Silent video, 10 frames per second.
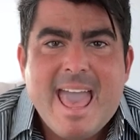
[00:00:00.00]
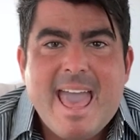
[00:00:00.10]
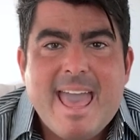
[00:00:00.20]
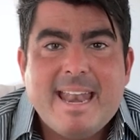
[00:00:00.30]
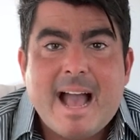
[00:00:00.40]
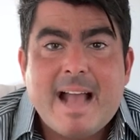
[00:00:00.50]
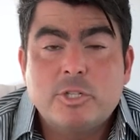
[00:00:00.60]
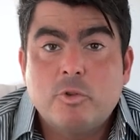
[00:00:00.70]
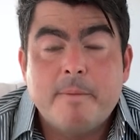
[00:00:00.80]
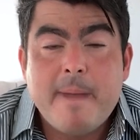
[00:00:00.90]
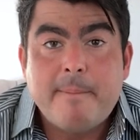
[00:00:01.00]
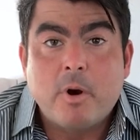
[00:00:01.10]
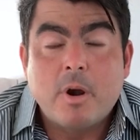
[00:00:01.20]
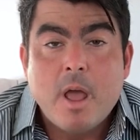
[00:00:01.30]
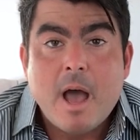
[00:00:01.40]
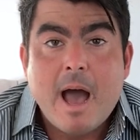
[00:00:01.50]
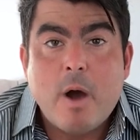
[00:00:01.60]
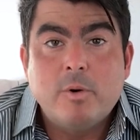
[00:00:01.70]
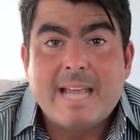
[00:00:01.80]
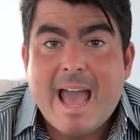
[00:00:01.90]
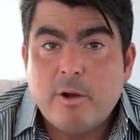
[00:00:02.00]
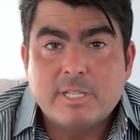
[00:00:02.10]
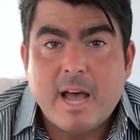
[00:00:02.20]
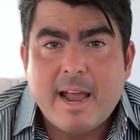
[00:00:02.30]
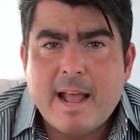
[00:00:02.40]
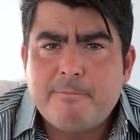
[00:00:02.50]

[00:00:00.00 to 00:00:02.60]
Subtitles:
And I still remember I was outside.